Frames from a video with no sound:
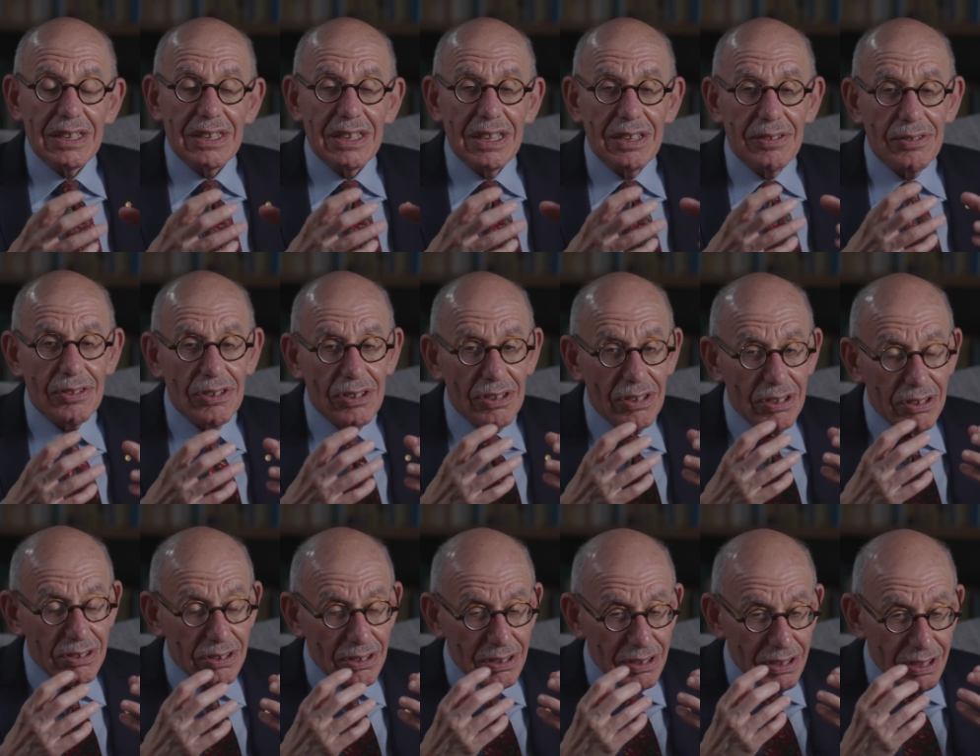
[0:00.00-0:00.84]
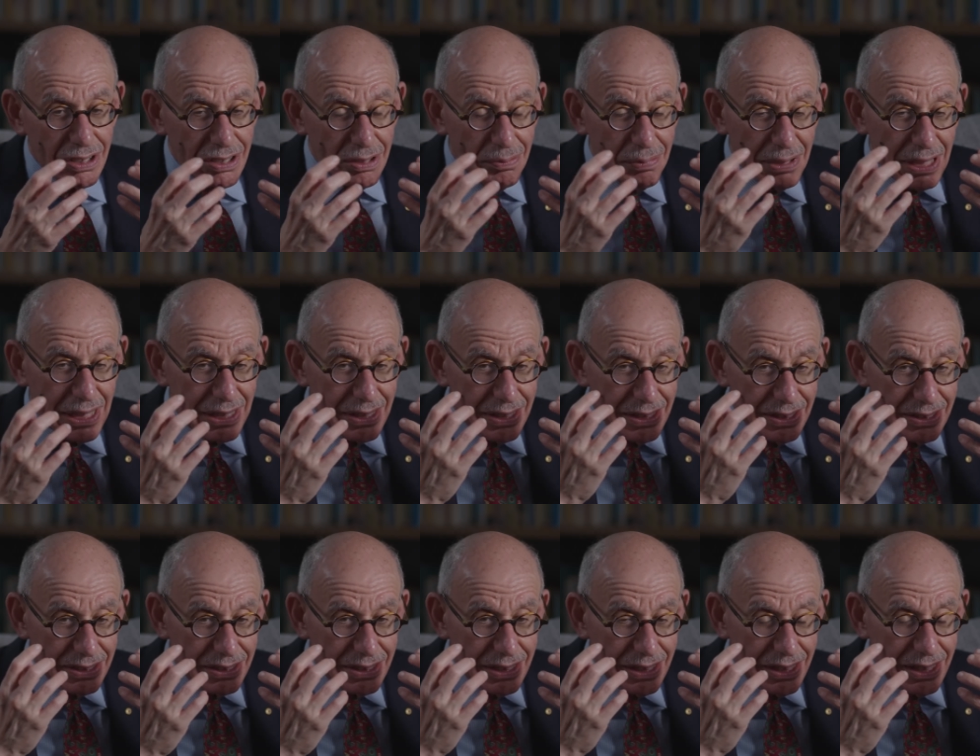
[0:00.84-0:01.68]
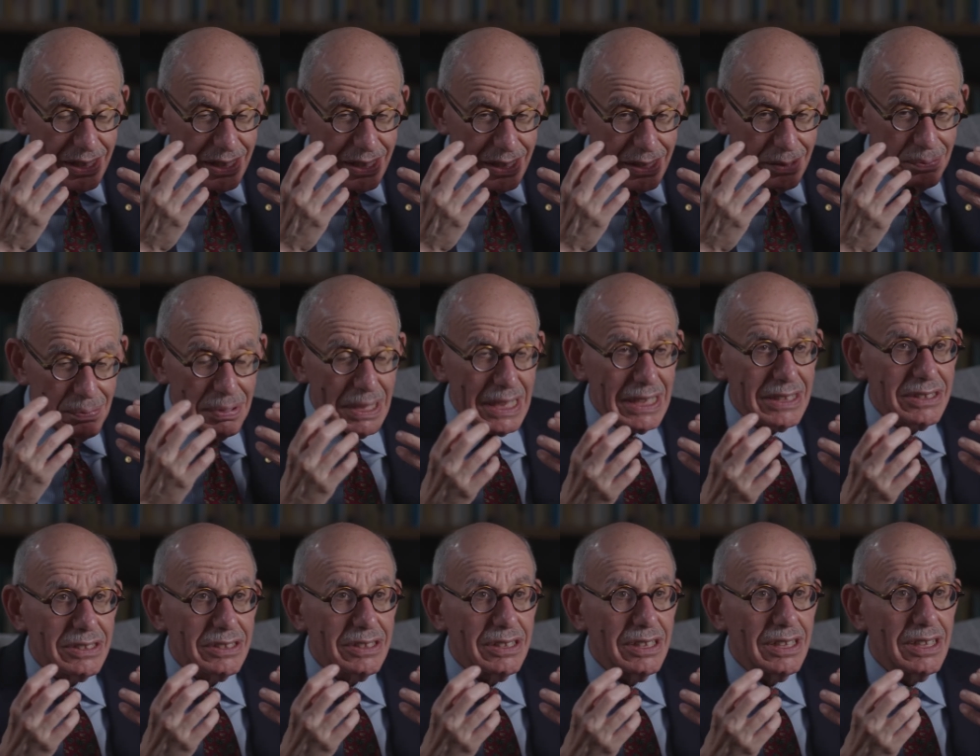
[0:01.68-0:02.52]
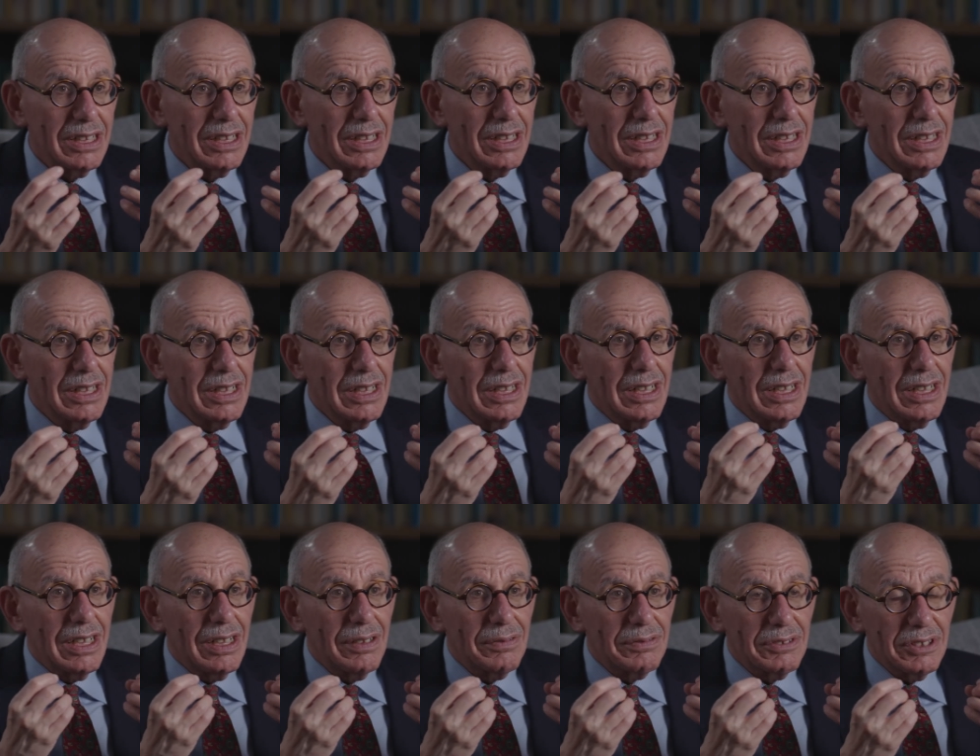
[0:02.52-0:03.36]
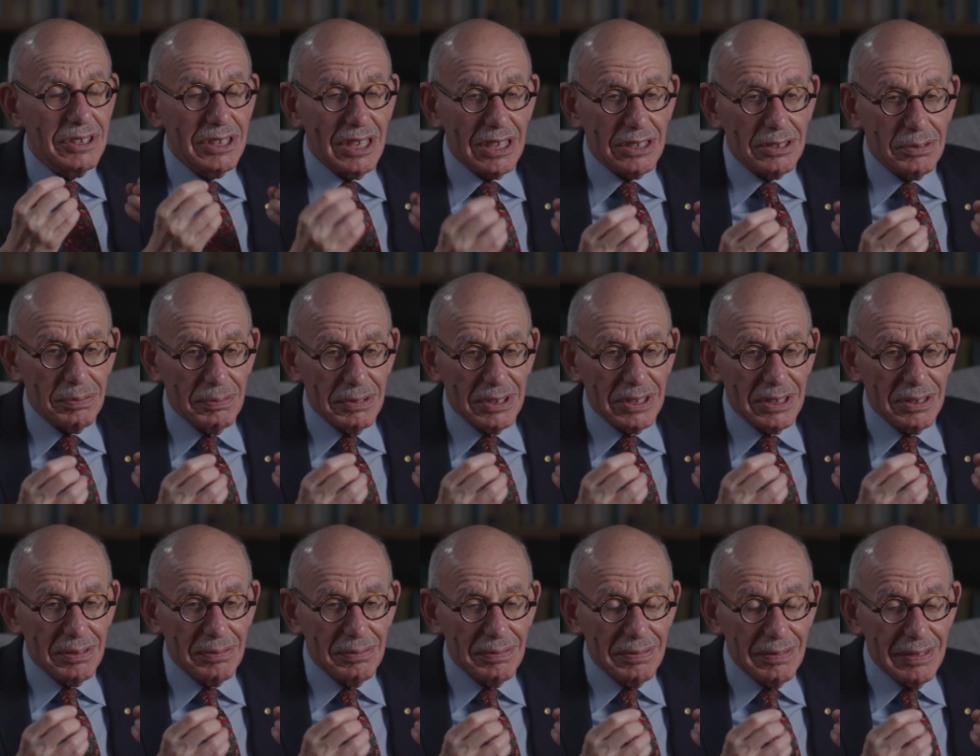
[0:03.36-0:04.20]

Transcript: They've thought a lot about this capacity of judgment.